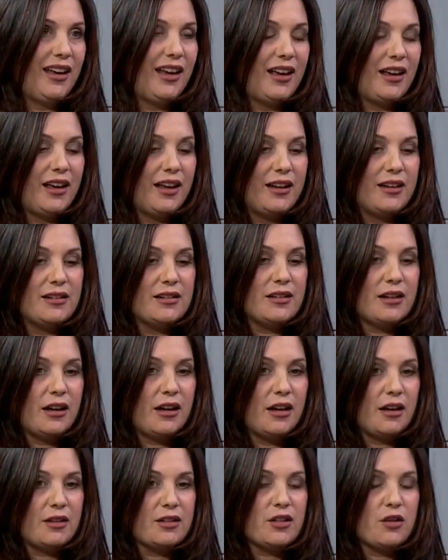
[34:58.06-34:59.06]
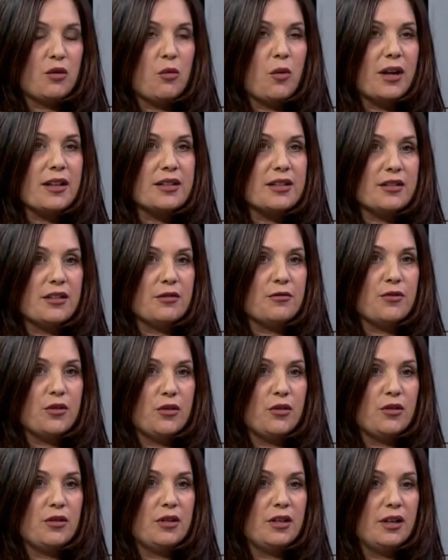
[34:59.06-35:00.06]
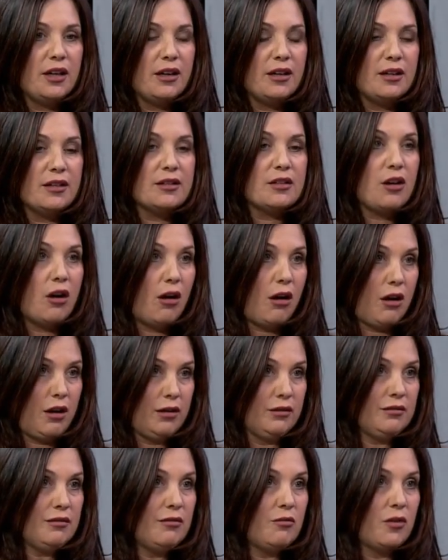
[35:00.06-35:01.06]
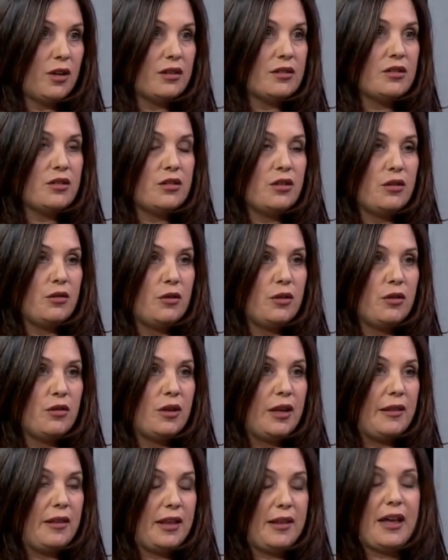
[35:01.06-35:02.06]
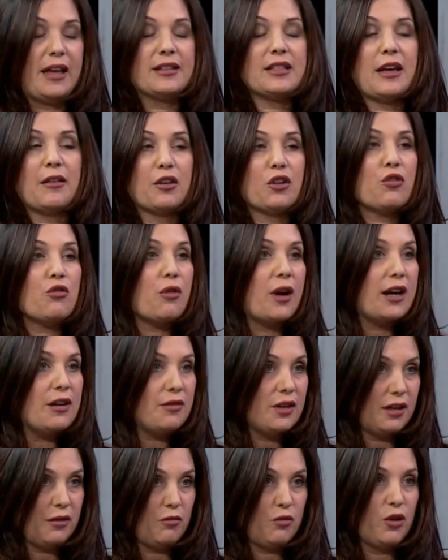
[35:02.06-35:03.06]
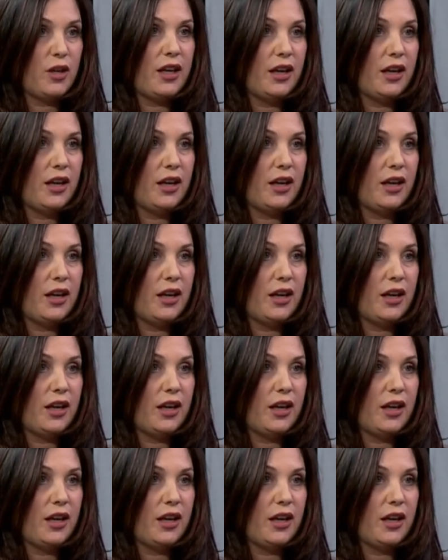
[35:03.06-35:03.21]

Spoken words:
And so once the food is gone, once you, and then that's how the craving will